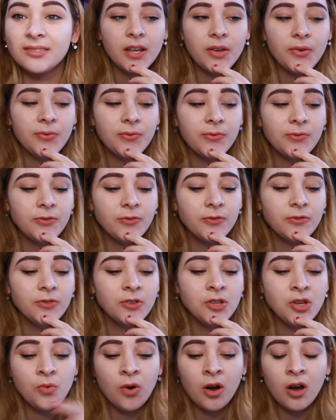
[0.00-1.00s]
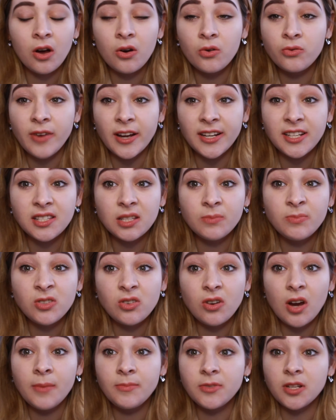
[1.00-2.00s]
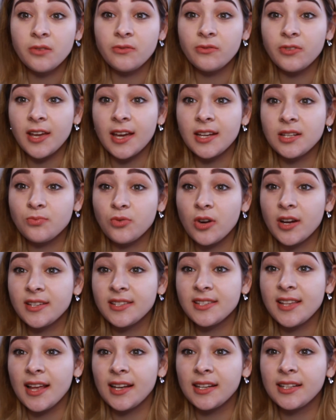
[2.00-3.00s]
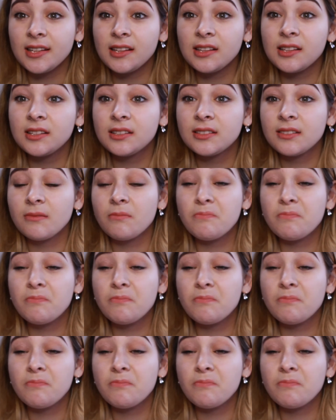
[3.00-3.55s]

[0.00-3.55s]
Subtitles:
If you are already subscribed, don't forget to press that little